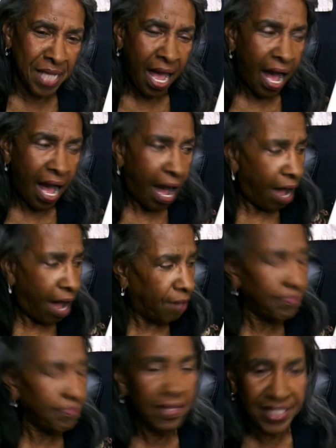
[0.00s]
of
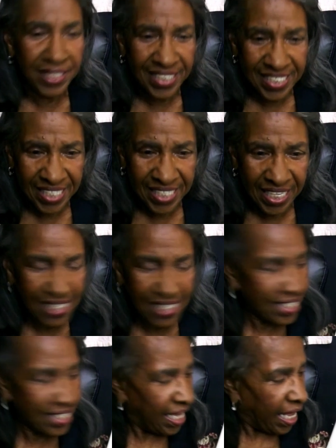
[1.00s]
the disease,
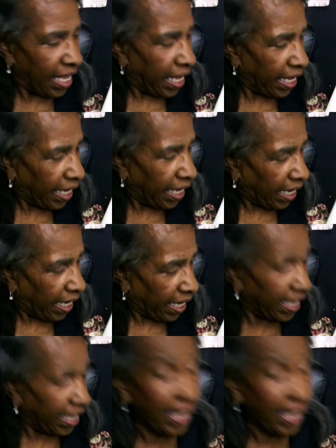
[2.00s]
in